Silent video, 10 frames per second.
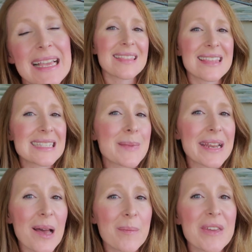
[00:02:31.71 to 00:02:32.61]
This may
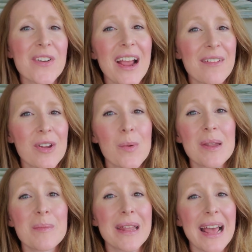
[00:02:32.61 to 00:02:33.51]
not be for
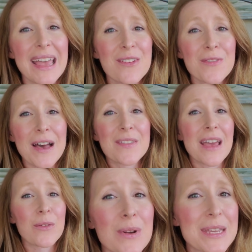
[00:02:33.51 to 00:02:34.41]
everyone, but I have found
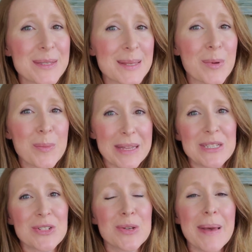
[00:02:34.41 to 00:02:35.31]
that reusable
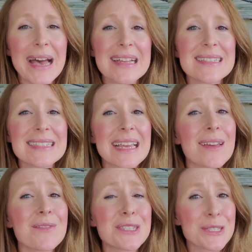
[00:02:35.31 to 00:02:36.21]
menstrual pads
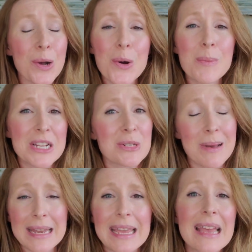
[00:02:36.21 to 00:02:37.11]
save so much
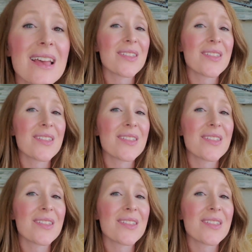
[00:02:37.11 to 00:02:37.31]
money.